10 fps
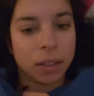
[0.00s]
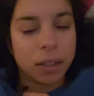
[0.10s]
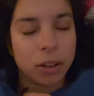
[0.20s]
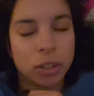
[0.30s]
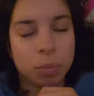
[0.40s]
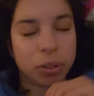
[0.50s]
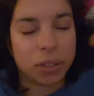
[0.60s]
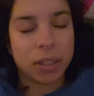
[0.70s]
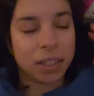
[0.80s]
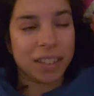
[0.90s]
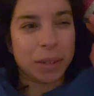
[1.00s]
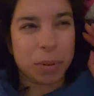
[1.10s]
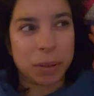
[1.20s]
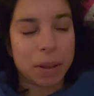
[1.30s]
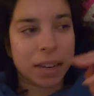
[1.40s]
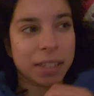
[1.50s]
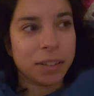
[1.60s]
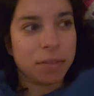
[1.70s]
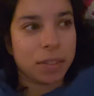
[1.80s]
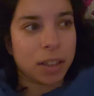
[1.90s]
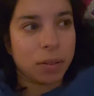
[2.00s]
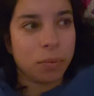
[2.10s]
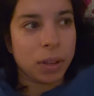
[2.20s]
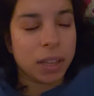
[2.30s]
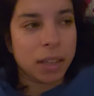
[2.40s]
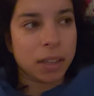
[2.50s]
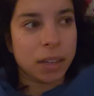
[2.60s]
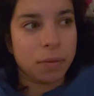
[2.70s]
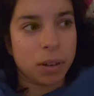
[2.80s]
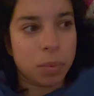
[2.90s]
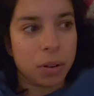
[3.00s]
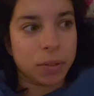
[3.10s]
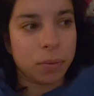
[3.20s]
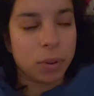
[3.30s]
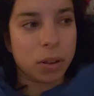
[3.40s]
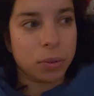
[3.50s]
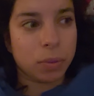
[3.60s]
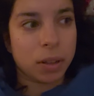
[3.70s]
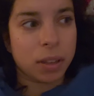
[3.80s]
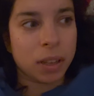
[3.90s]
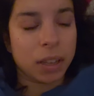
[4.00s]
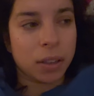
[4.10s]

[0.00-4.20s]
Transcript: you know, it just puts things into perspective that we live in a part of the world where